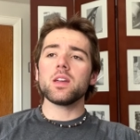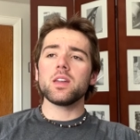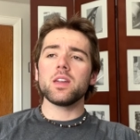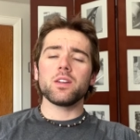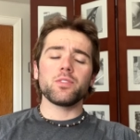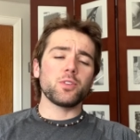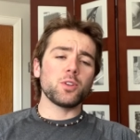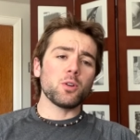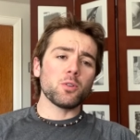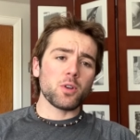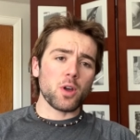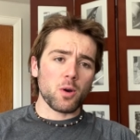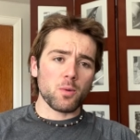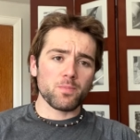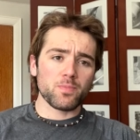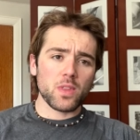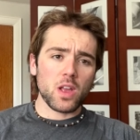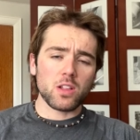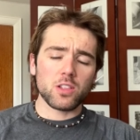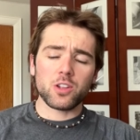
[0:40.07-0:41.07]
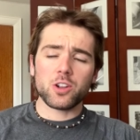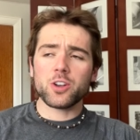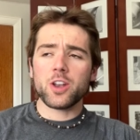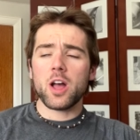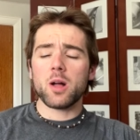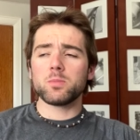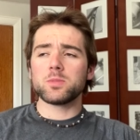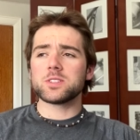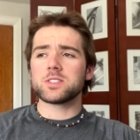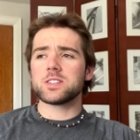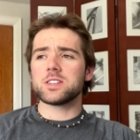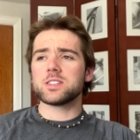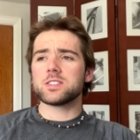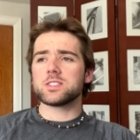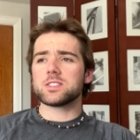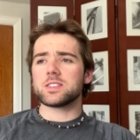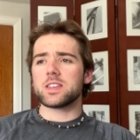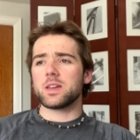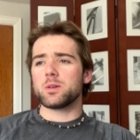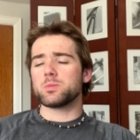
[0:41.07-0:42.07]
if you don't know, learned
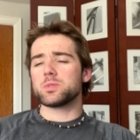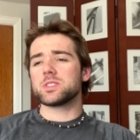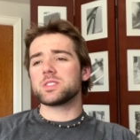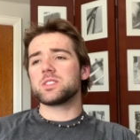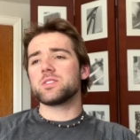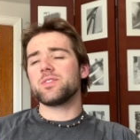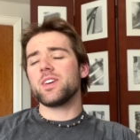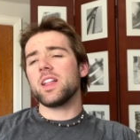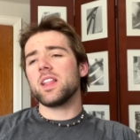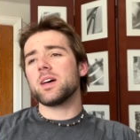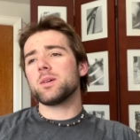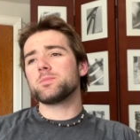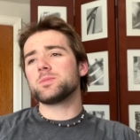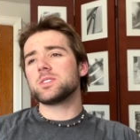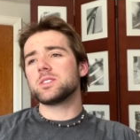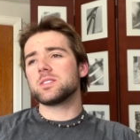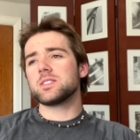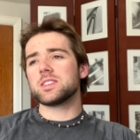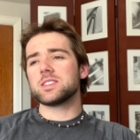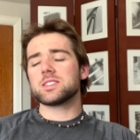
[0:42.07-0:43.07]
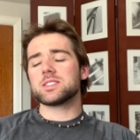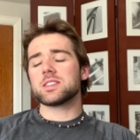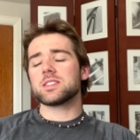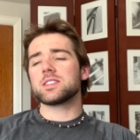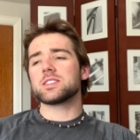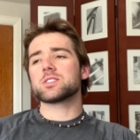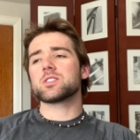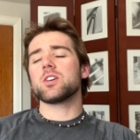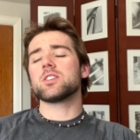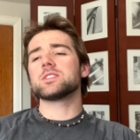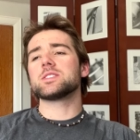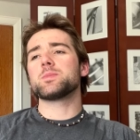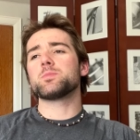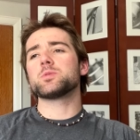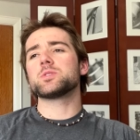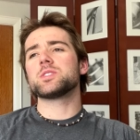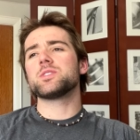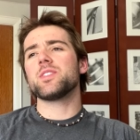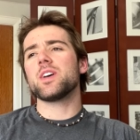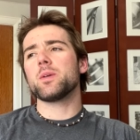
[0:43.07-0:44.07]
helplessness, it was developed, this, this concept
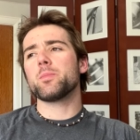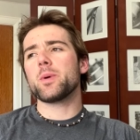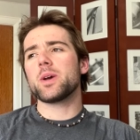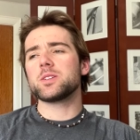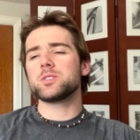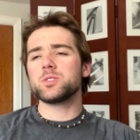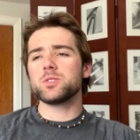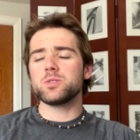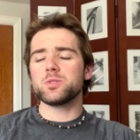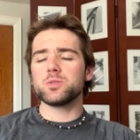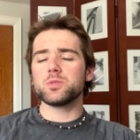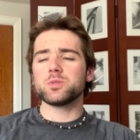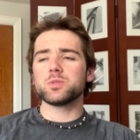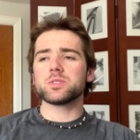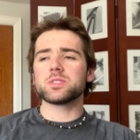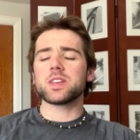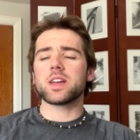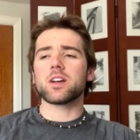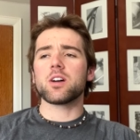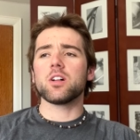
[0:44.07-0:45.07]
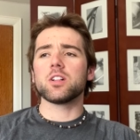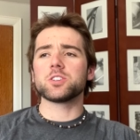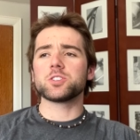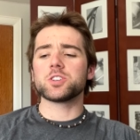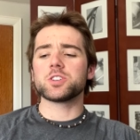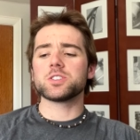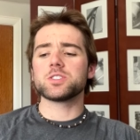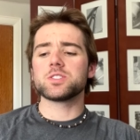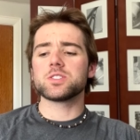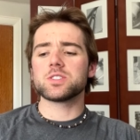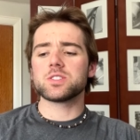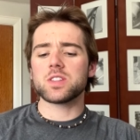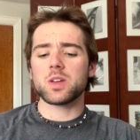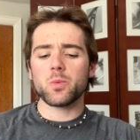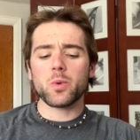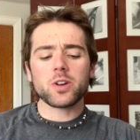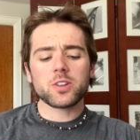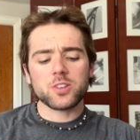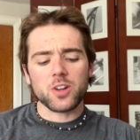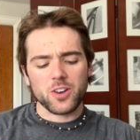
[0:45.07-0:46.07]
was developed by two psychologists. They
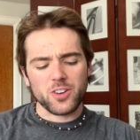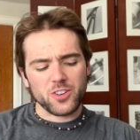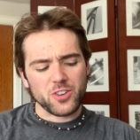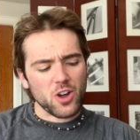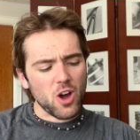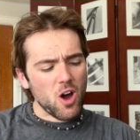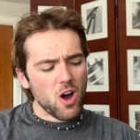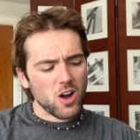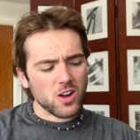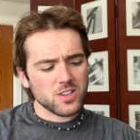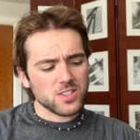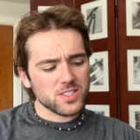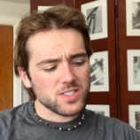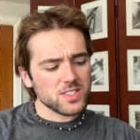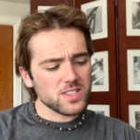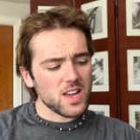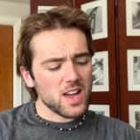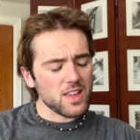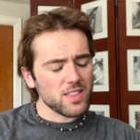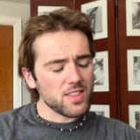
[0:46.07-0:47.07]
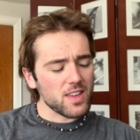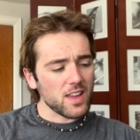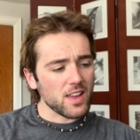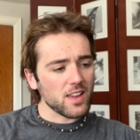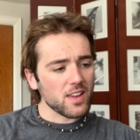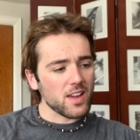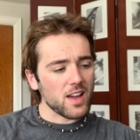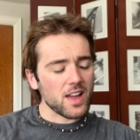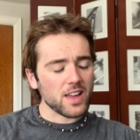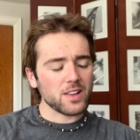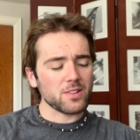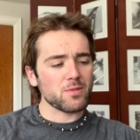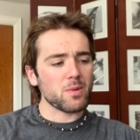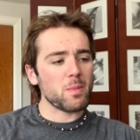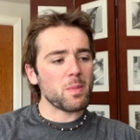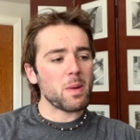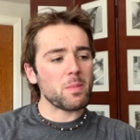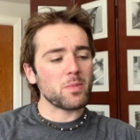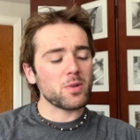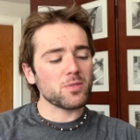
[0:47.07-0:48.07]
worked on dogs, I think. I can
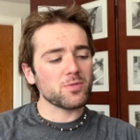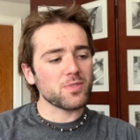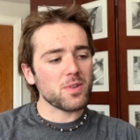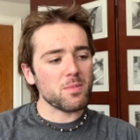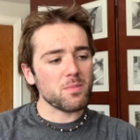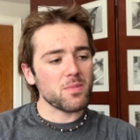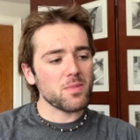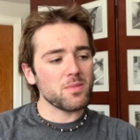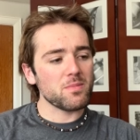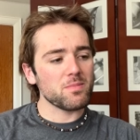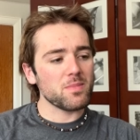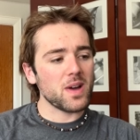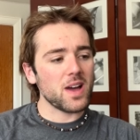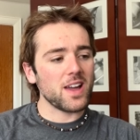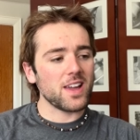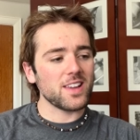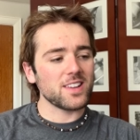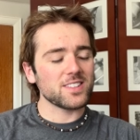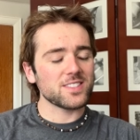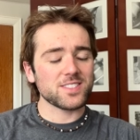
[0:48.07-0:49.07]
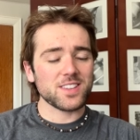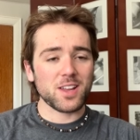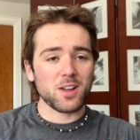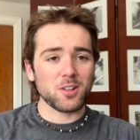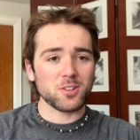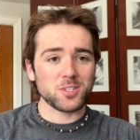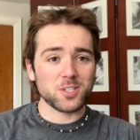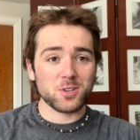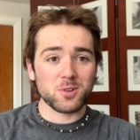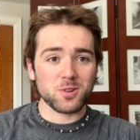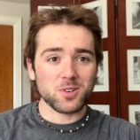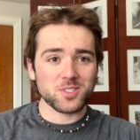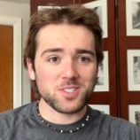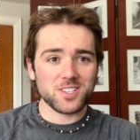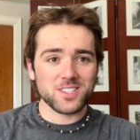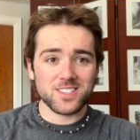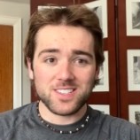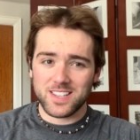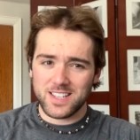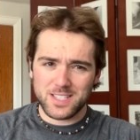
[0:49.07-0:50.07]
remember from my psychology
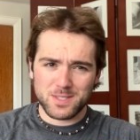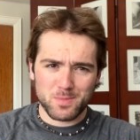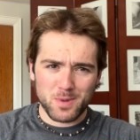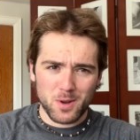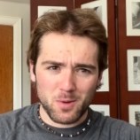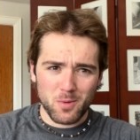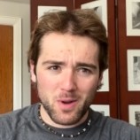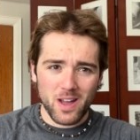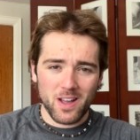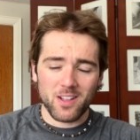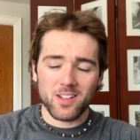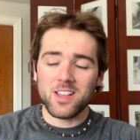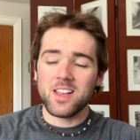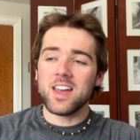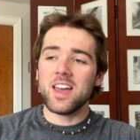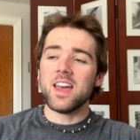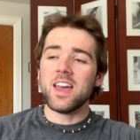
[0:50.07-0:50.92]
courses. It's been a while.